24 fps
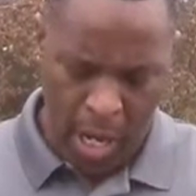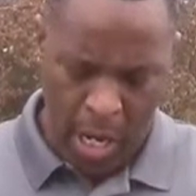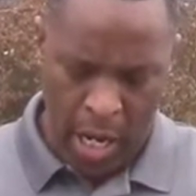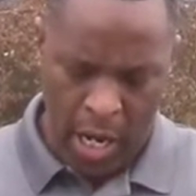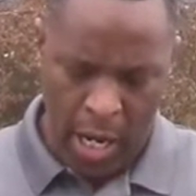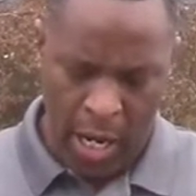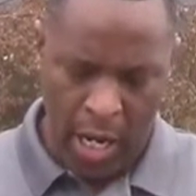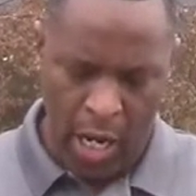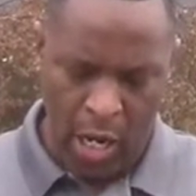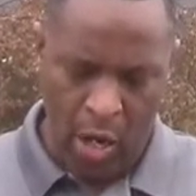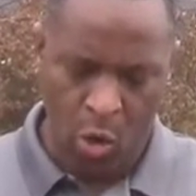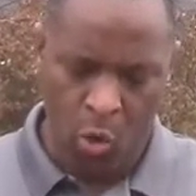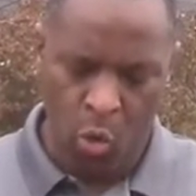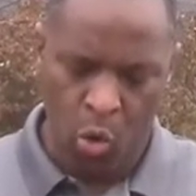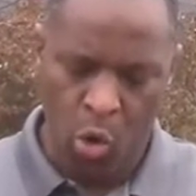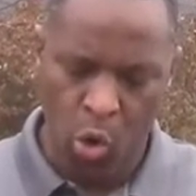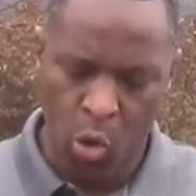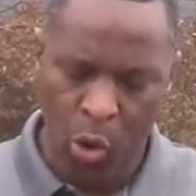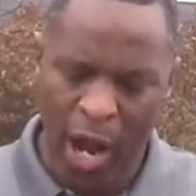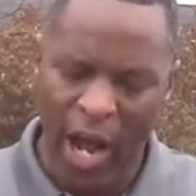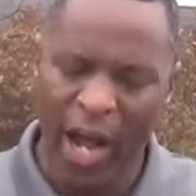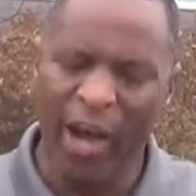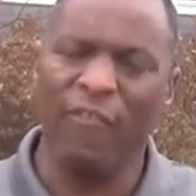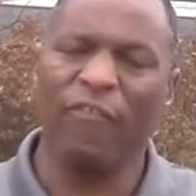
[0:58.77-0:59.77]
uh, who
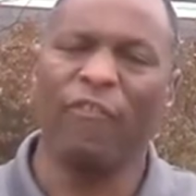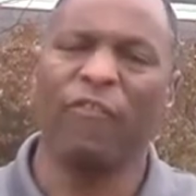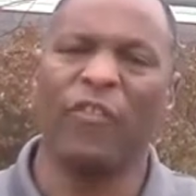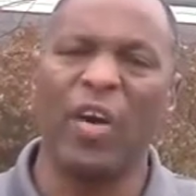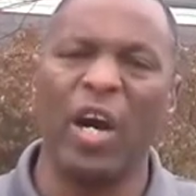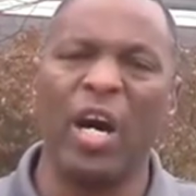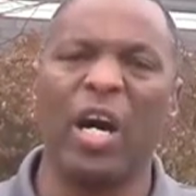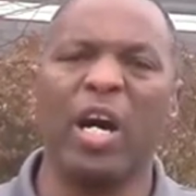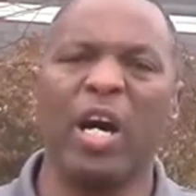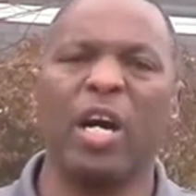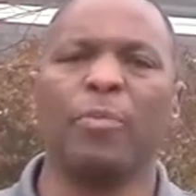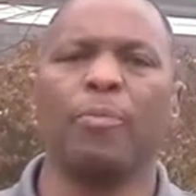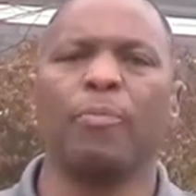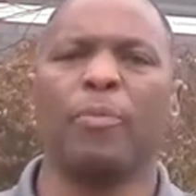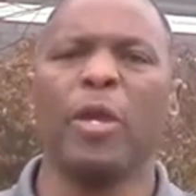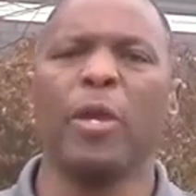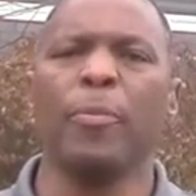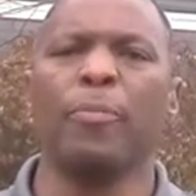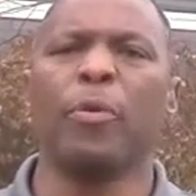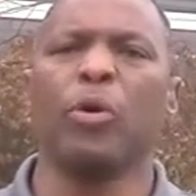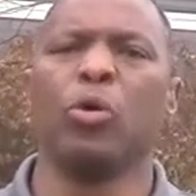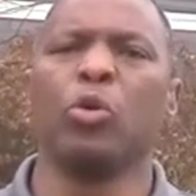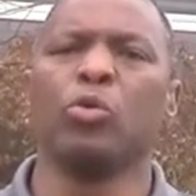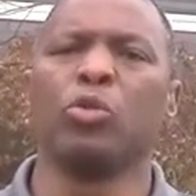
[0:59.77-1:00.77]
have fun,
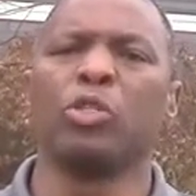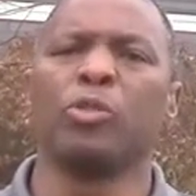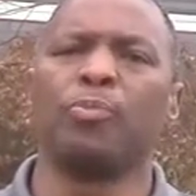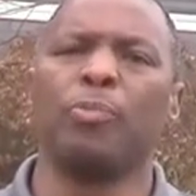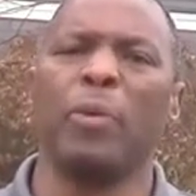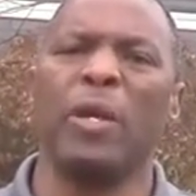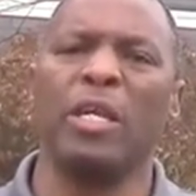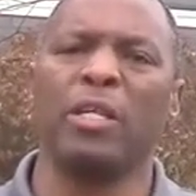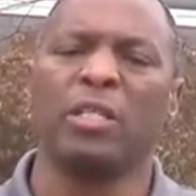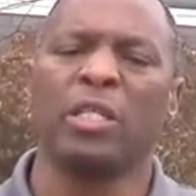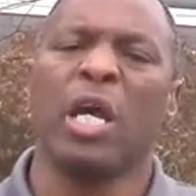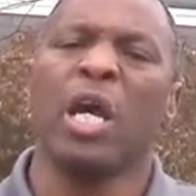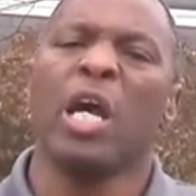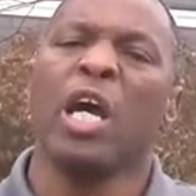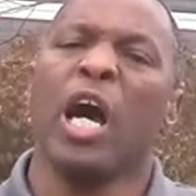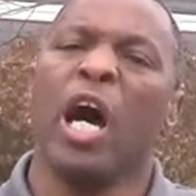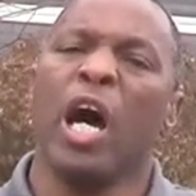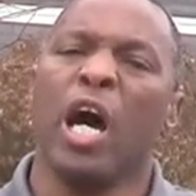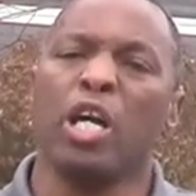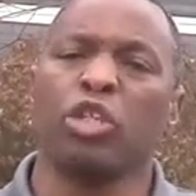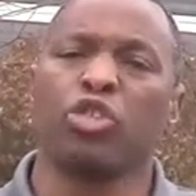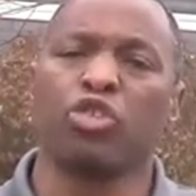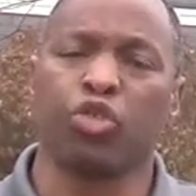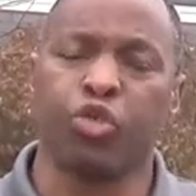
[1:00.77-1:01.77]
people who speak
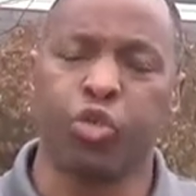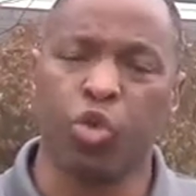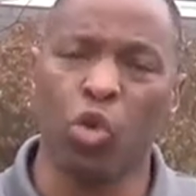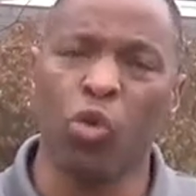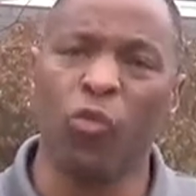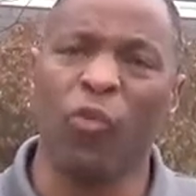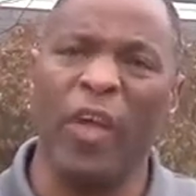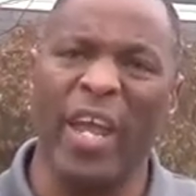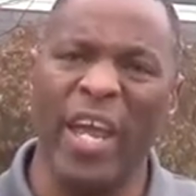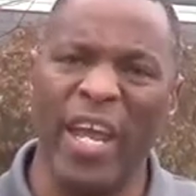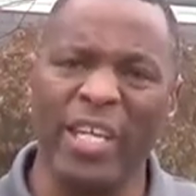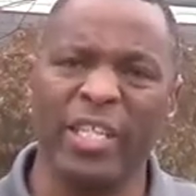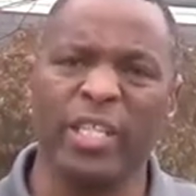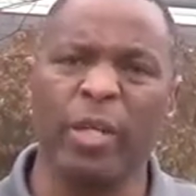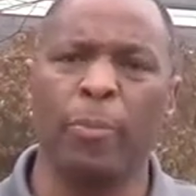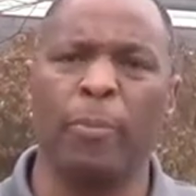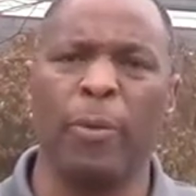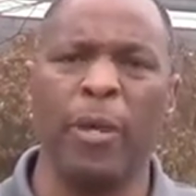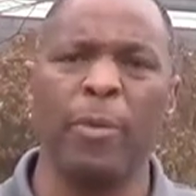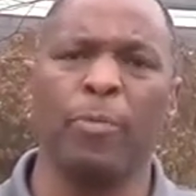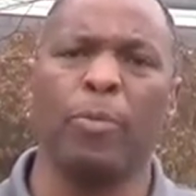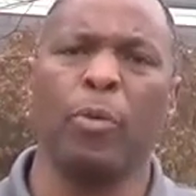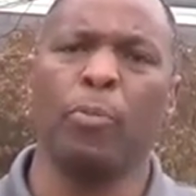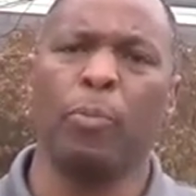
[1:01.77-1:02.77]
uh, truth into
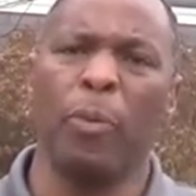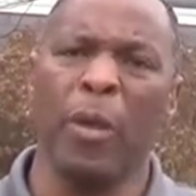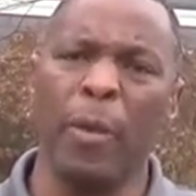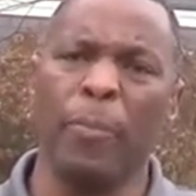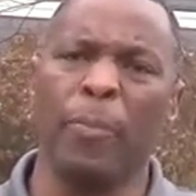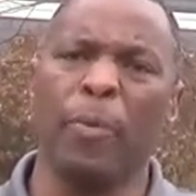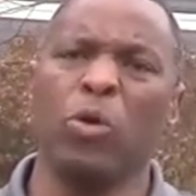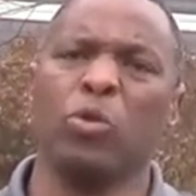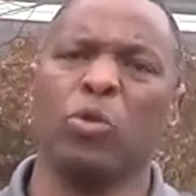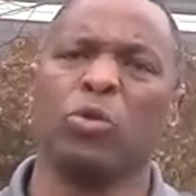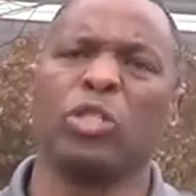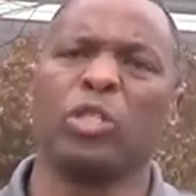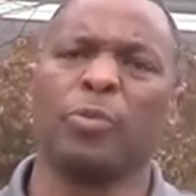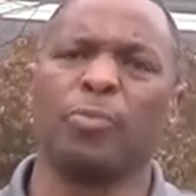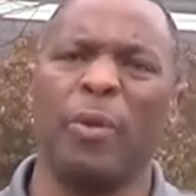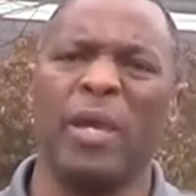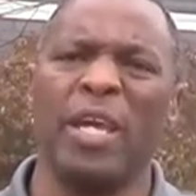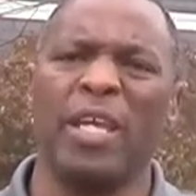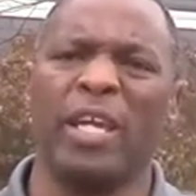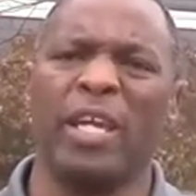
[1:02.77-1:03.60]
people, people who speak